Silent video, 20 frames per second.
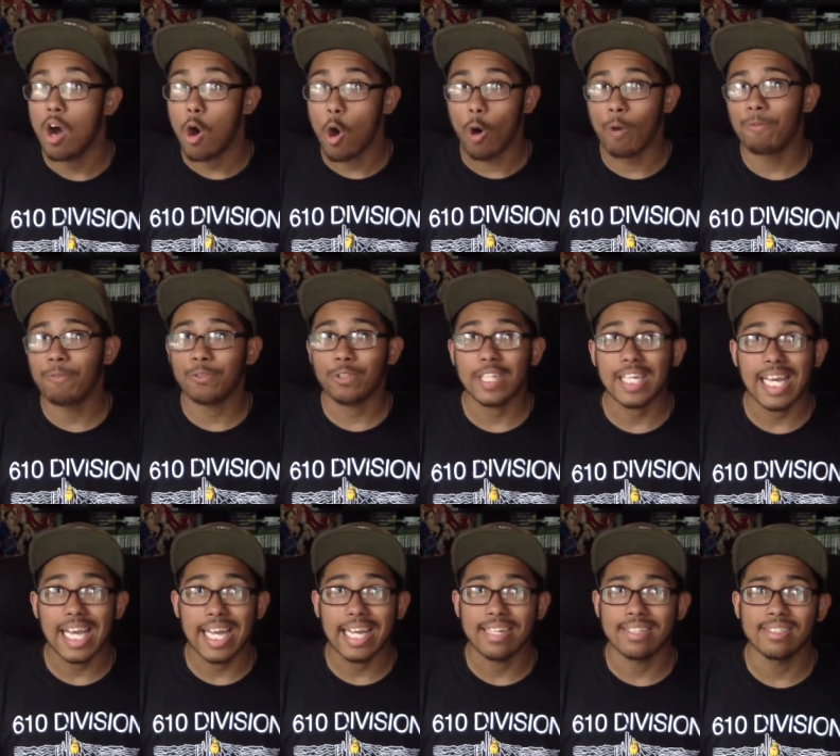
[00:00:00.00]

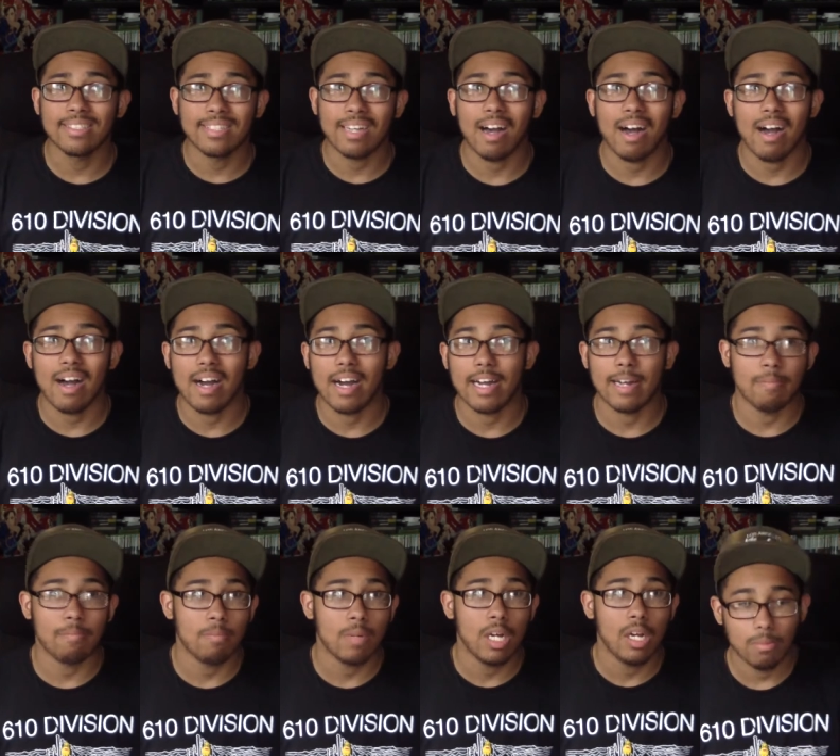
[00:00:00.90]
Hopefully in
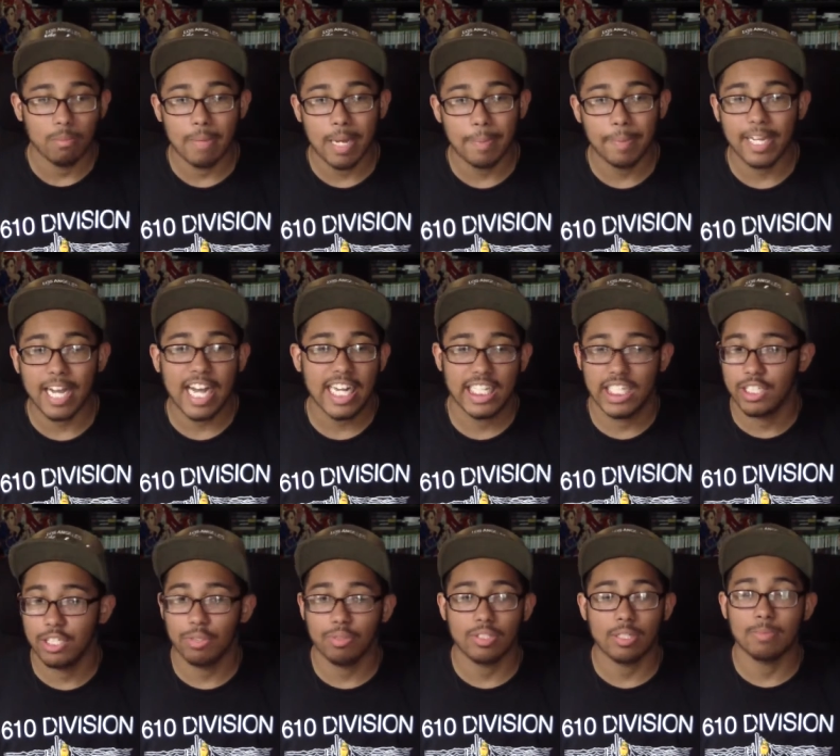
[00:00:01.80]
time, maybe I
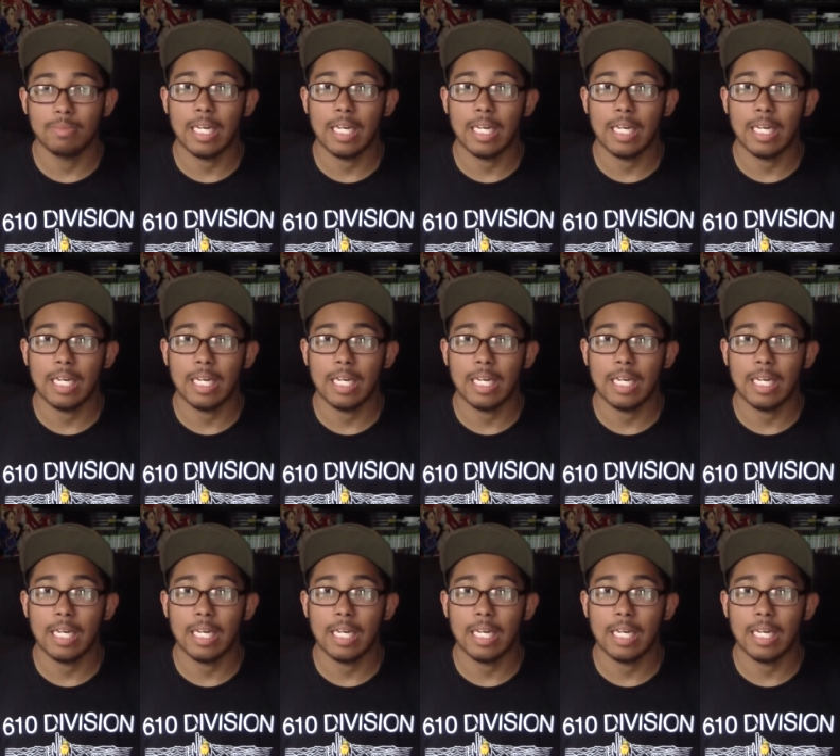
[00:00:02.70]
could do some